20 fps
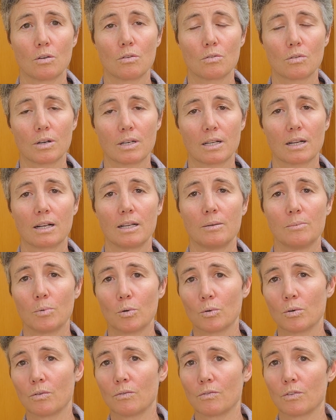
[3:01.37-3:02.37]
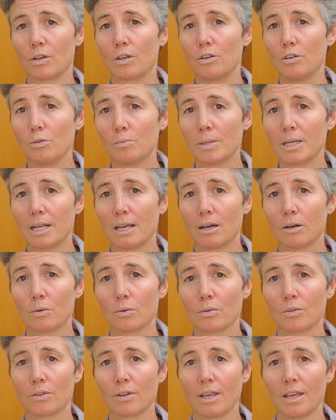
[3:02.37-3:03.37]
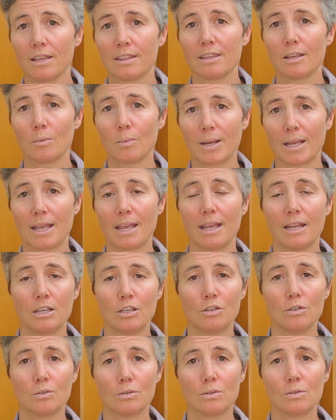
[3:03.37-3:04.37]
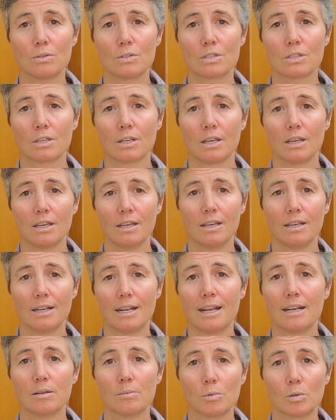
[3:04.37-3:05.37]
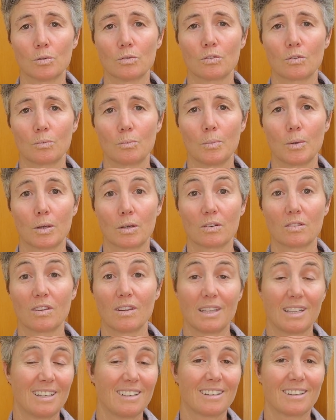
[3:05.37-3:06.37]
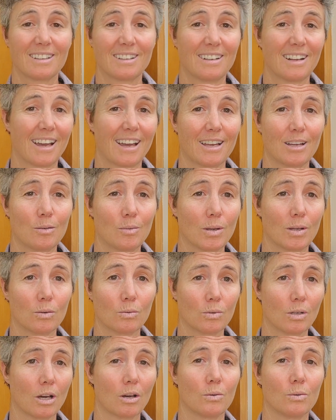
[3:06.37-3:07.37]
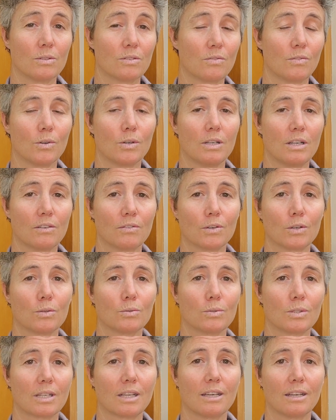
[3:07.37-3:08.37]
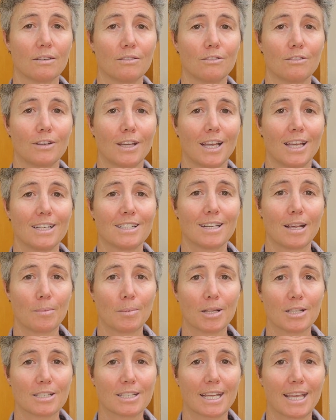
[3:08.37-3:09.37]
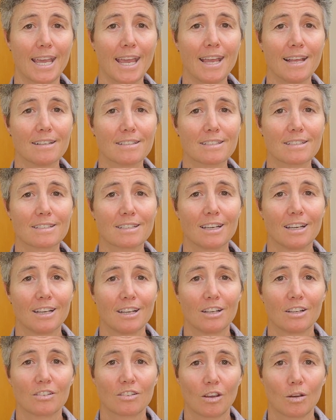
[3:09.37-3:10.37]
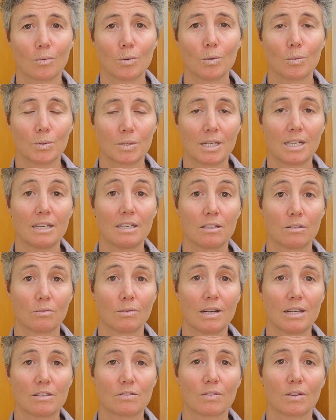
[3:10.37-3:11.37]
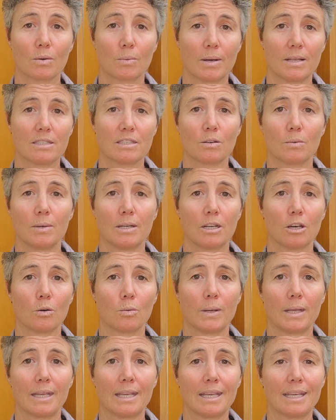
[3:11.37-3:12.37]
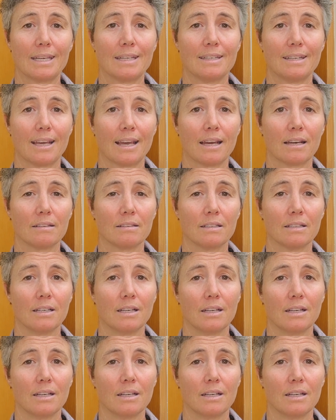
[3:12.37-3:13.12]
critically important for human health that we can use in animals, because at the end of the day, we all know it's very difficult to give tablets to cats, so we will tend to reach for the ones that we know we can get down.